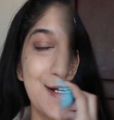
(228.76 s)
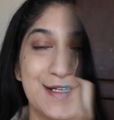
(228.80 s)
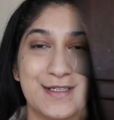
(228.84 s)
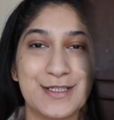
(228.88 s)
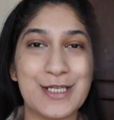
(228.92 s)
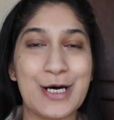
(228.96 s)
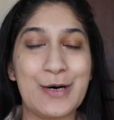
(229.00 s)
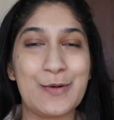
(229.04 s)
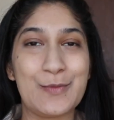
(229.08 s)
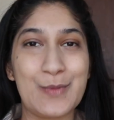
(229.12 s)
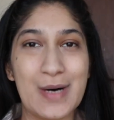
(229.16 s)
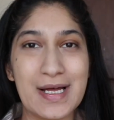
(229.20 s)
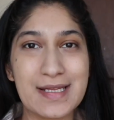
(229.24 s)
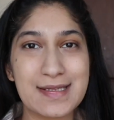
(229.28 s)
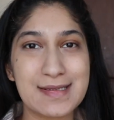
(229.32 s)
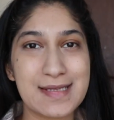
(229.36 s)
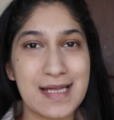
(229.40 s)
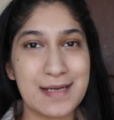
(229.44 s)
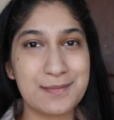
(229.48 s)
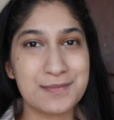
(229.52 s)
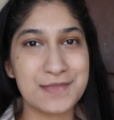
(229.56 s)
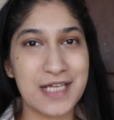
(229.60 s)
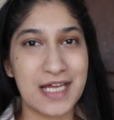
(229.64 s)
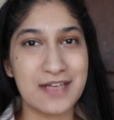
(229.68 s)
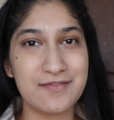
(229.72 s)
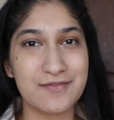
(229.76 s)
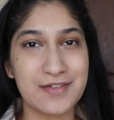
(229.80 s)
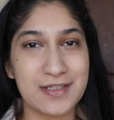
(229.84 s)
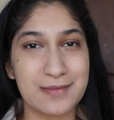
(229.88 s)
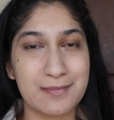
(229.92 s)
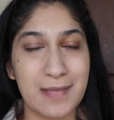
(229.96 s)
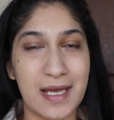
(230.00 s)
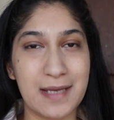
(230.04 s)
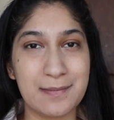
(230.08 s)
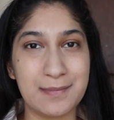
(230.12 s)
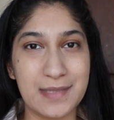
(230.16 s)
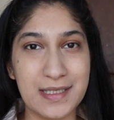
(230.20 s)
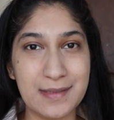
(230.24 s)
Now once I'm done with
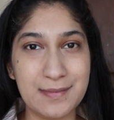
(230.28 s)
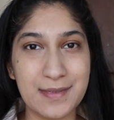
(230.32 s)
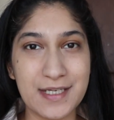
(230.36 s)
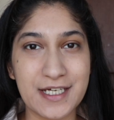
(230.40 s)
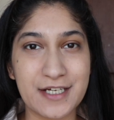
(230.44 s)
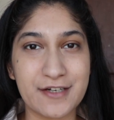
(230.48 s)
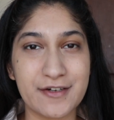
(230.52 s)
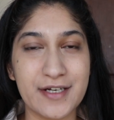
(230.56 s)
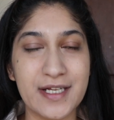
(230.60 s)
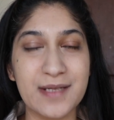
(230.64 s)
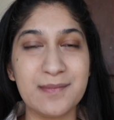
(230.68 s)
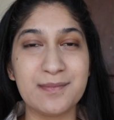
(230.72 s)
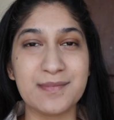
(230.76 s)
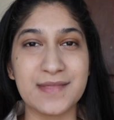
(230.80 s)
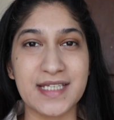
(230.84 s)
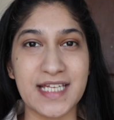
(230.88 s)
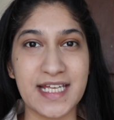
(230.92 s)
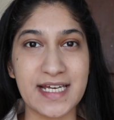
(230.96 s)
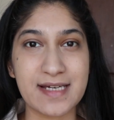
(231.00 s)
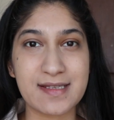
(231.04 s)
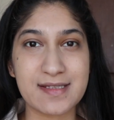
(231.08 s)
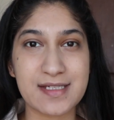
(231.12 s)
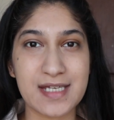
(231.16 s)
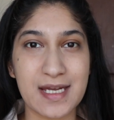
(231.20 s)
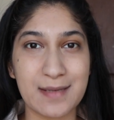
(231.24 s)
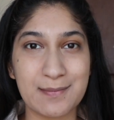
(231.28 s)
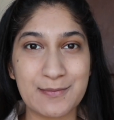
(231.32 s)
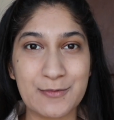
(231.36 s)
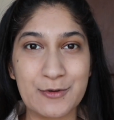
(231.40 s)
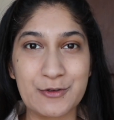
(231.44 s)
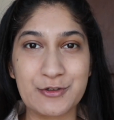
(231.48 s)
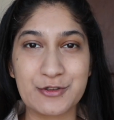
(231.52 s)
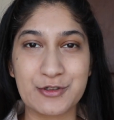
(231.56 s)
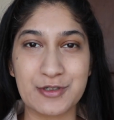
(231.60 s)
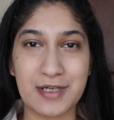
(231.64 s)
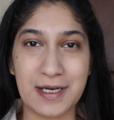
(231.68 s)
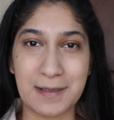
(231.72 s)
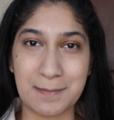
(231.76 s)
my BB cream, next I'm
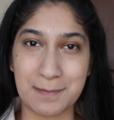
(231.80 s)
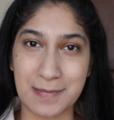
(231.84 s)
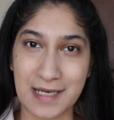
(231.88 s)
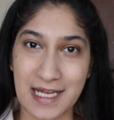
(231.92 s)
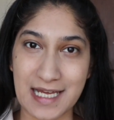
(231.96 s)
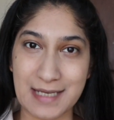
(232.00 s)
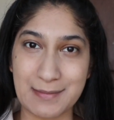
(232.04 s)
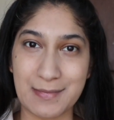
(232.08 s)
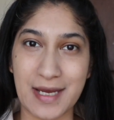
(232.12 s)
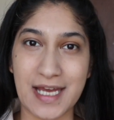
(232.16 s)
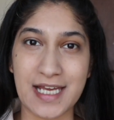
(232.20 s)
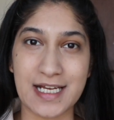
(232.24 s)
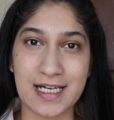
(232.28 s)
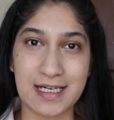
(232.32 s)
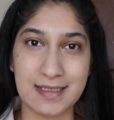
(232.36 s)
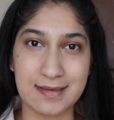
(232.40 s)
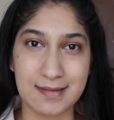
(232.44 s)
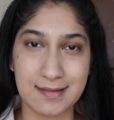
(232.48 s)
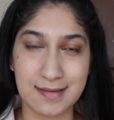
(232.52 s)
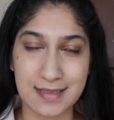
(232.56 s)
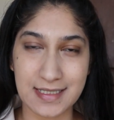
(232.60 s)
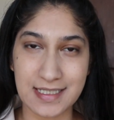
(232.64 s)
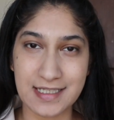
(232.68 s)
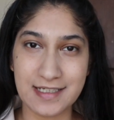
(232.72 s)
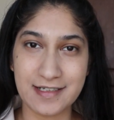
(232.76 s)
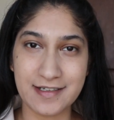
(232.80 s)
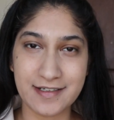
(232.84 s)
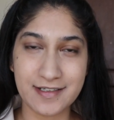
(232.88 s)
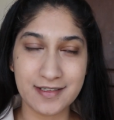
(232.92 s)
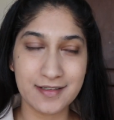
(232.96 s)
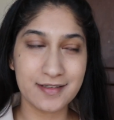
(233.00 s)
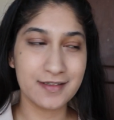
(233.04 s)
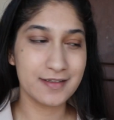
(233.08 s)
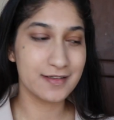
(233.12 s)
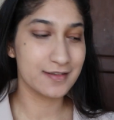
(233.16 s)
going to apply my concealer.